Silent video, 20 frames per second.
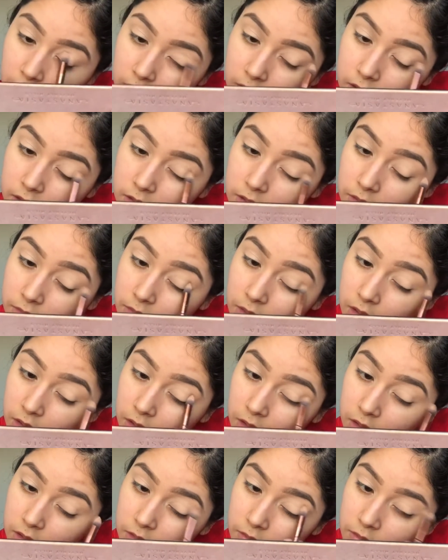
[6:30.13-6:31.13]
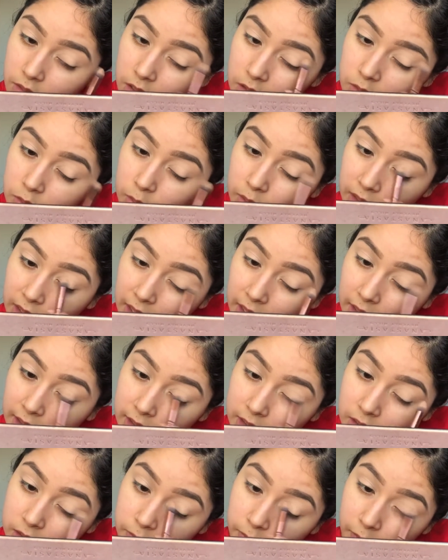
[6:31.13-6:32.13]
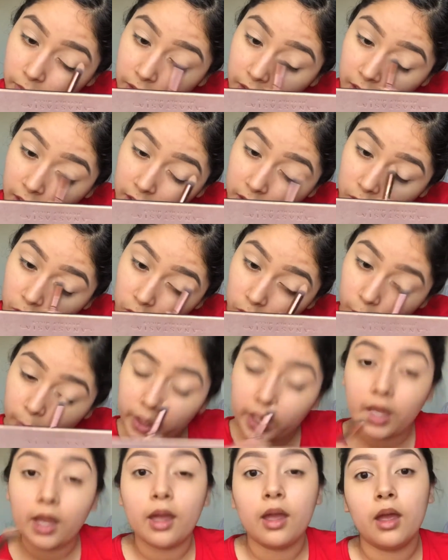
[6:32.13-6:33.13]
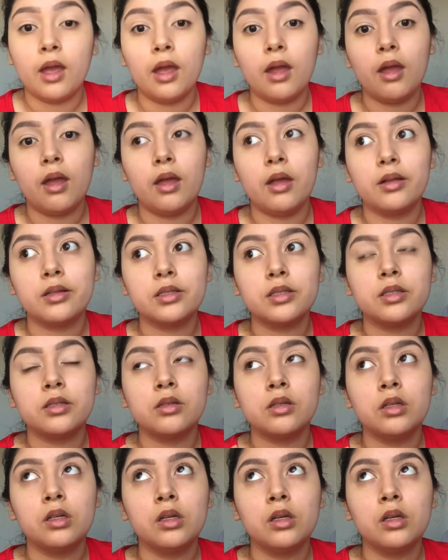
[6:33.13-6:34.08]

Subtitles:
And it's something that sometimes we can't explain or we can't